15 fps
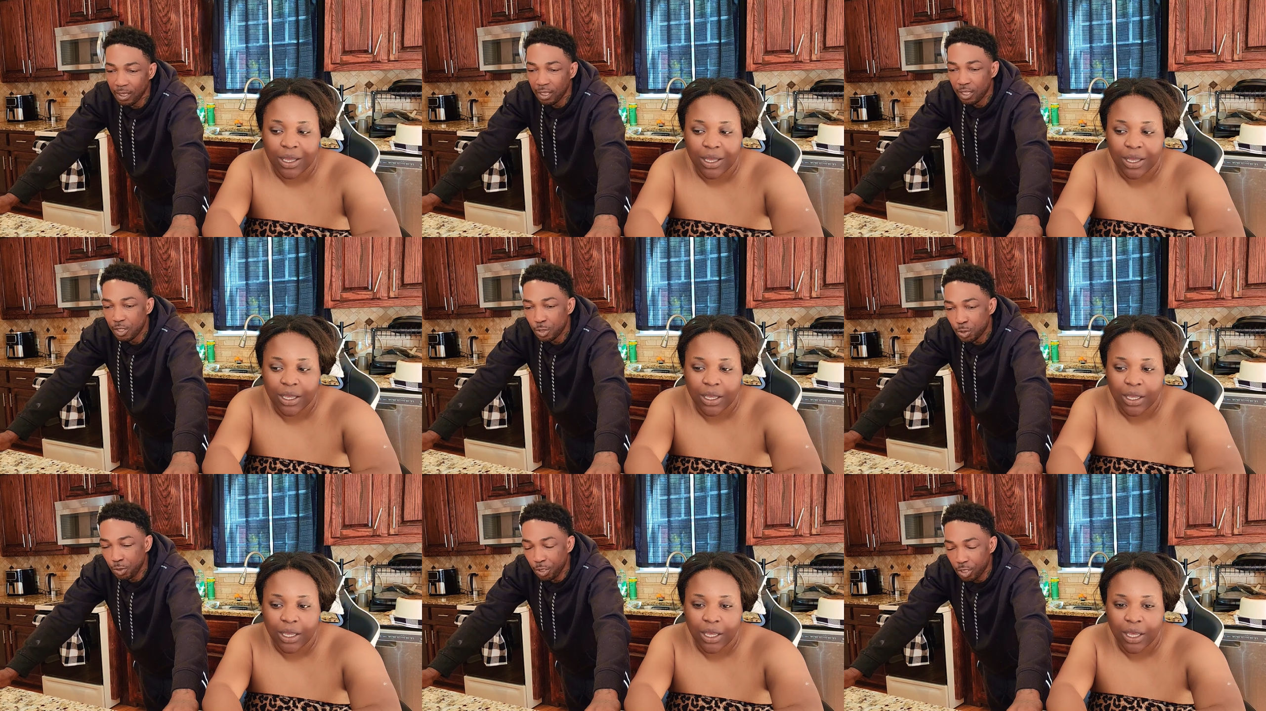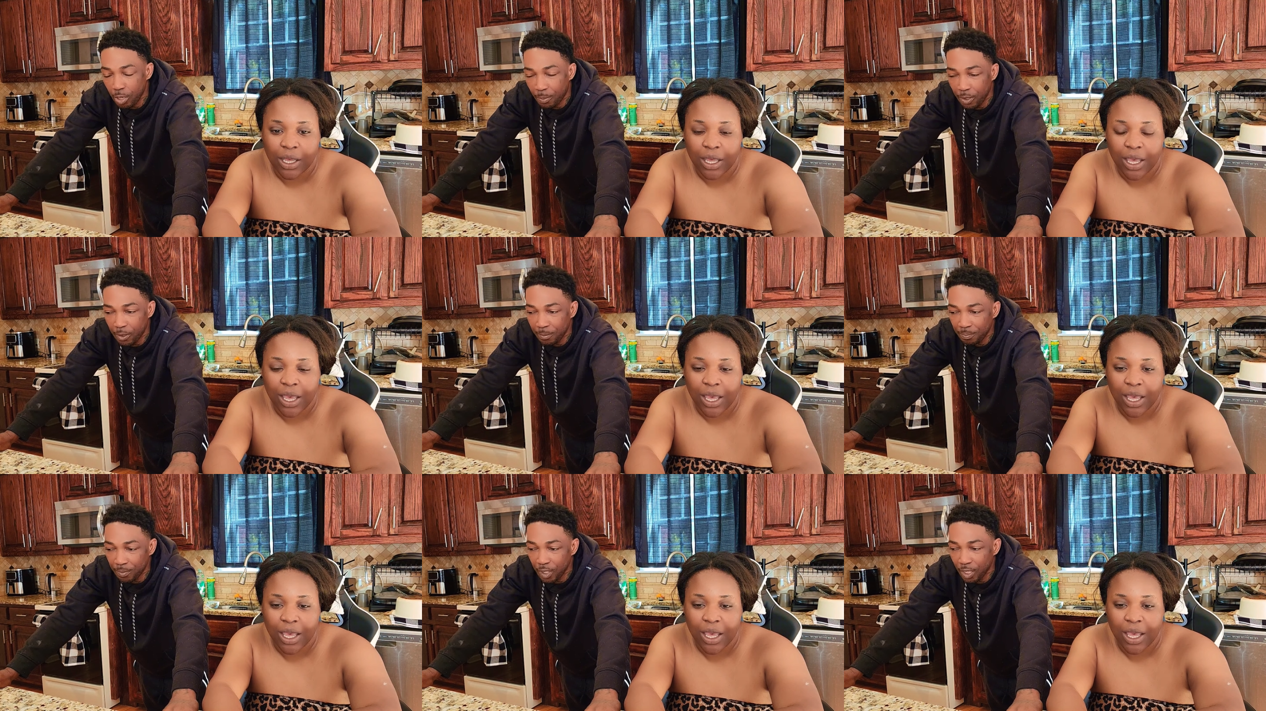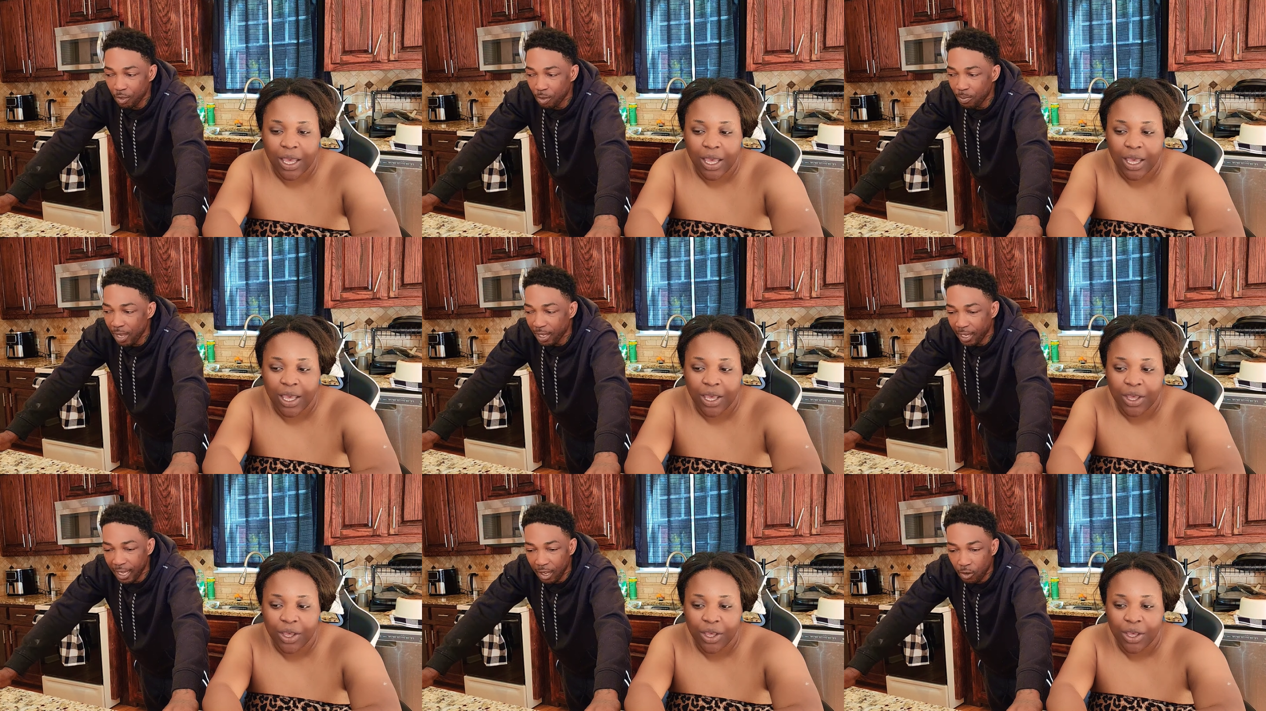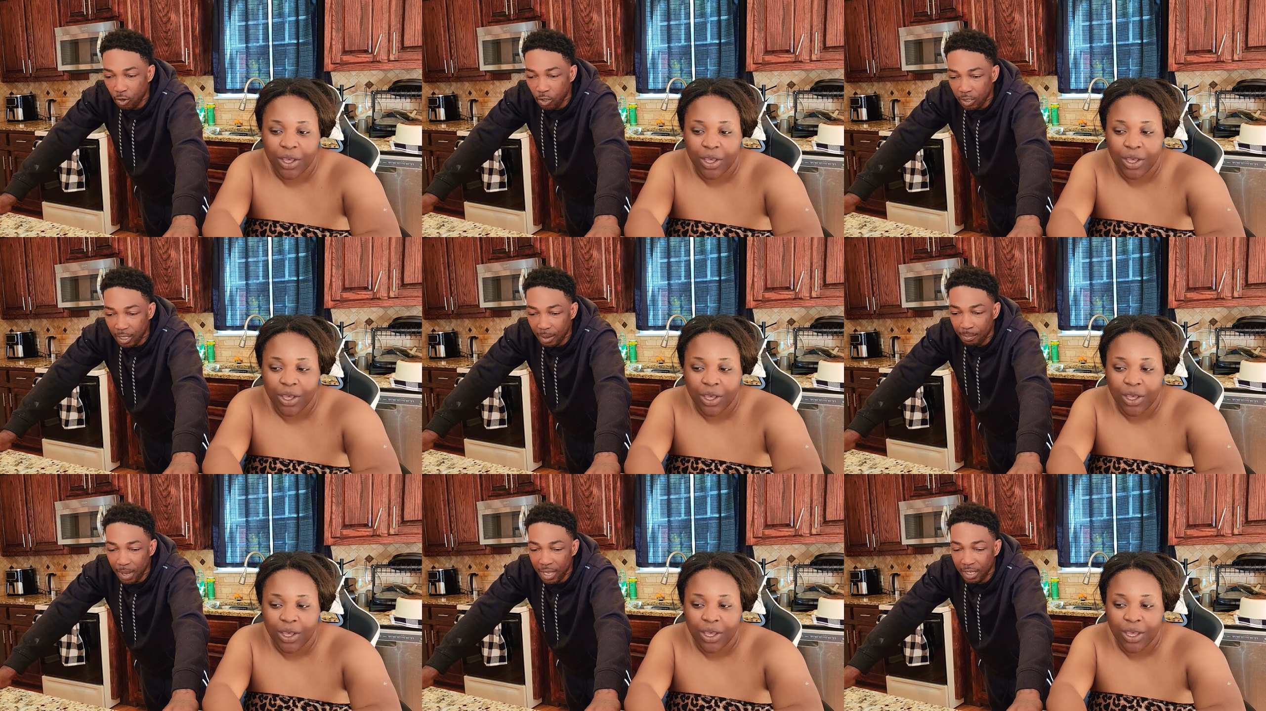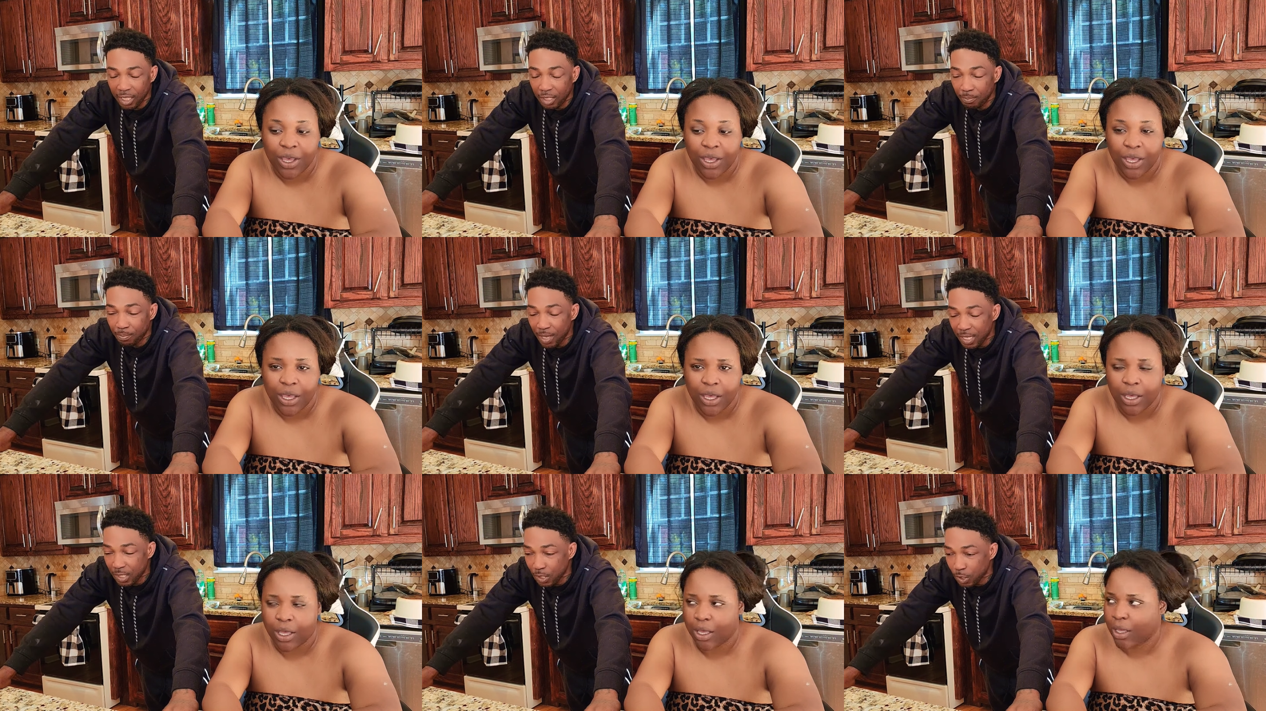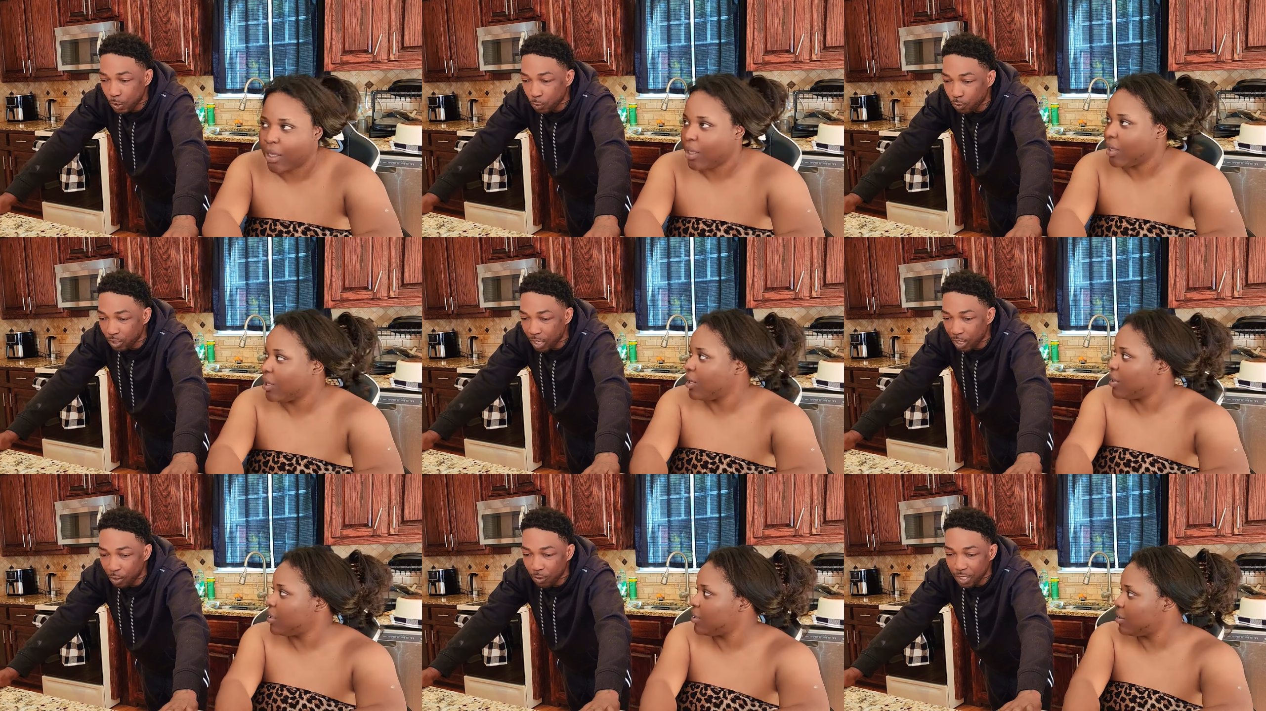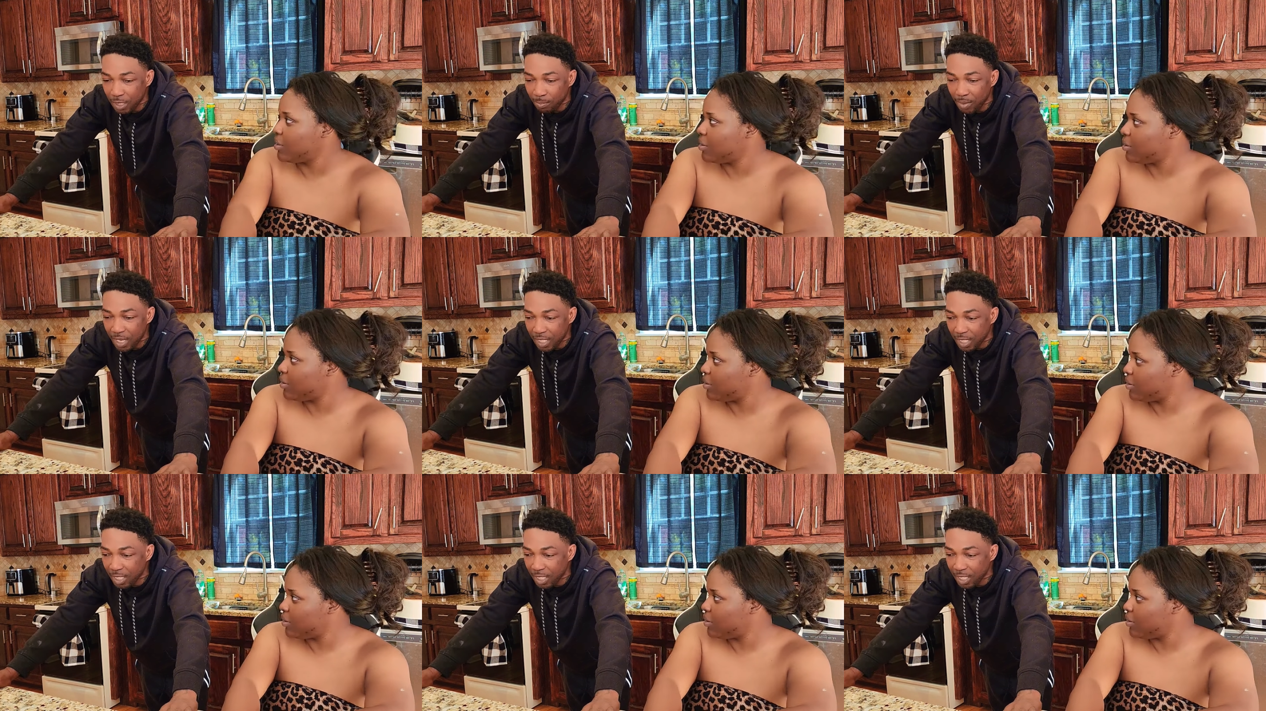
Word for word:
Speaker 1: sweet up you, you know, buy care about and buy the best suit of clothes, the best